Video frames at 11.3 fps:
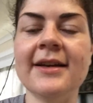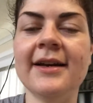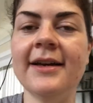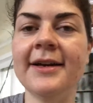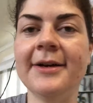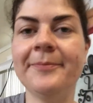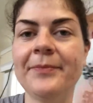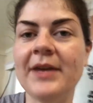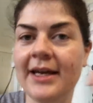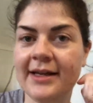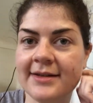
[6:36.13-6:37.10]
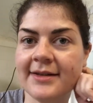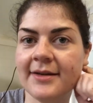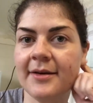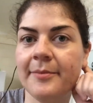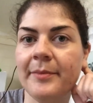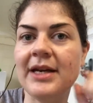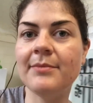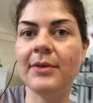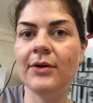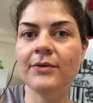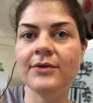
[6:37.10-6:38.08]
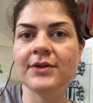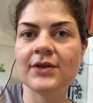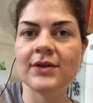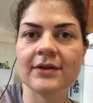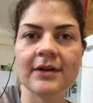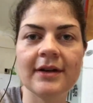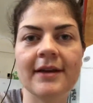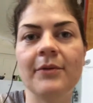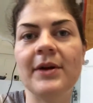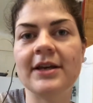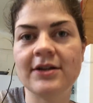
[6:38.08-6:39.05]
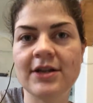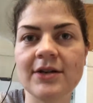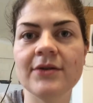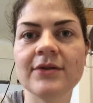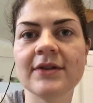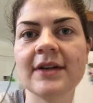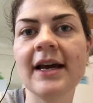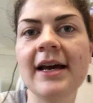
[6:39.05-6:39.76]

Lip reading: and some meat bones that we can use,